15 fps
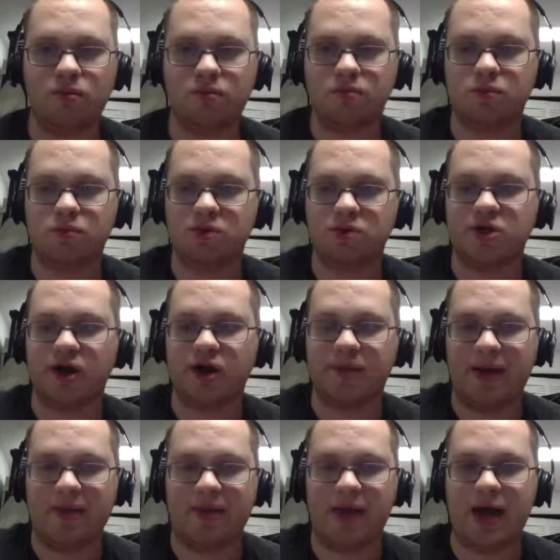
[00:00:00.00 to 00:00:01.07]
We'll talk
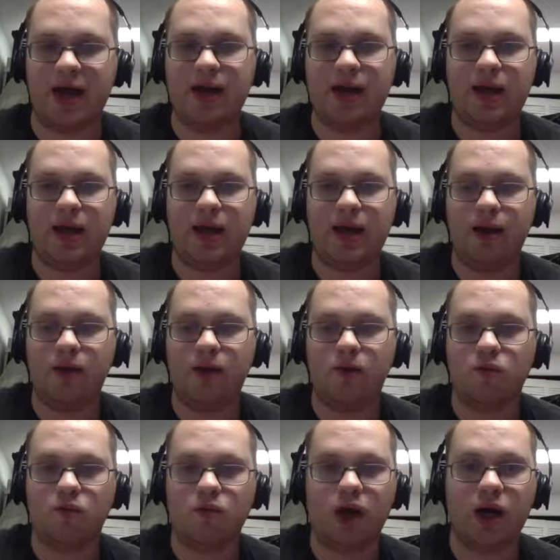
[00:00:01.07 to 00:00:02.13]
about that. And
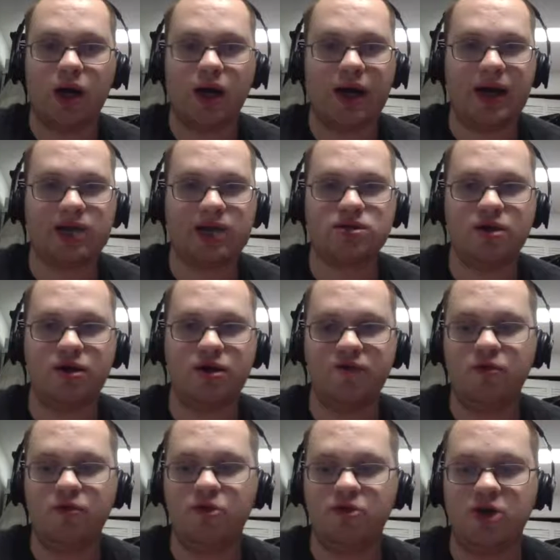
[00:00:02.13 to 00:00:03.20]
Ron has an
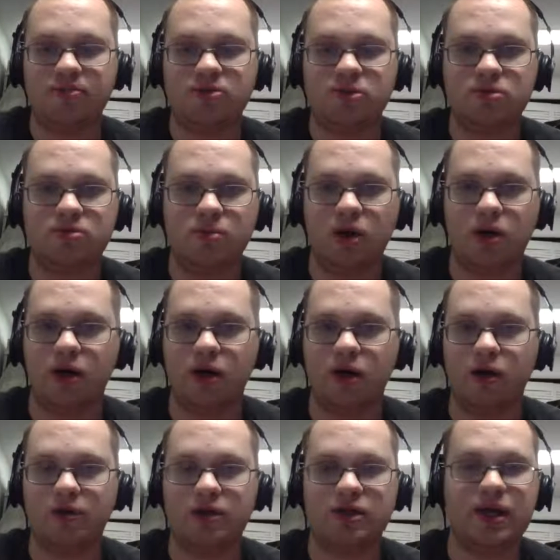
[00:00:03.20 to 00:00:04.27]
interview going up
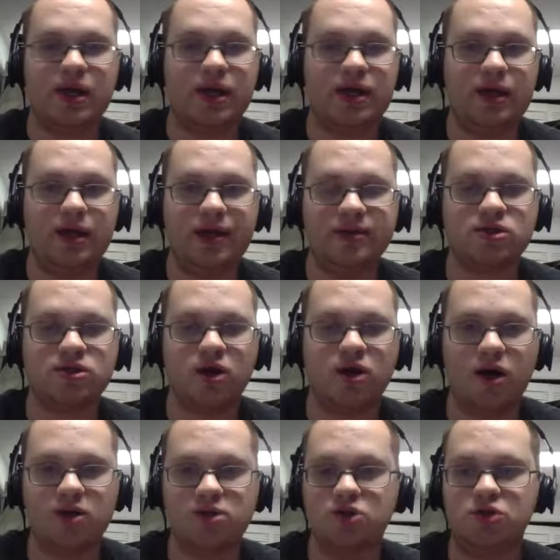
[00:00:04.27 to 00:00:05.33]
tomorrow. Today he got to
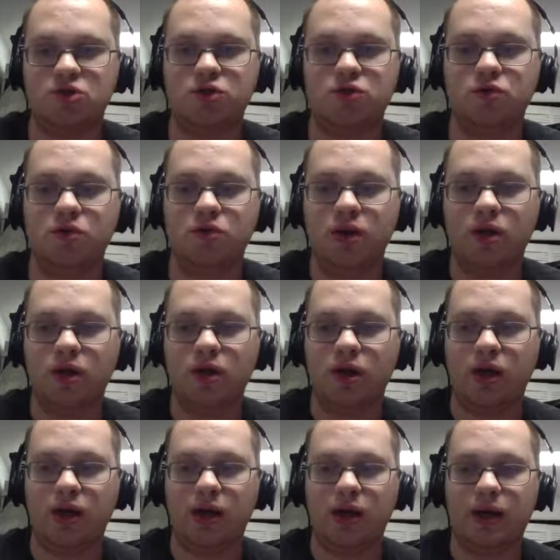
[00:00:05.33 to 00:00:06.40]
talk to
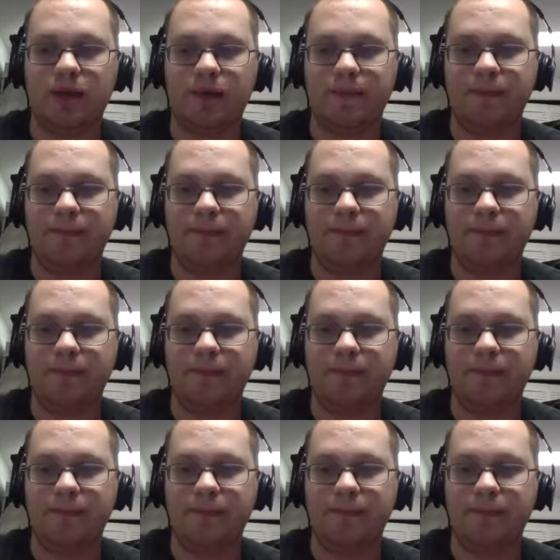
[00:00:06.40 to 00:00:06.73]
a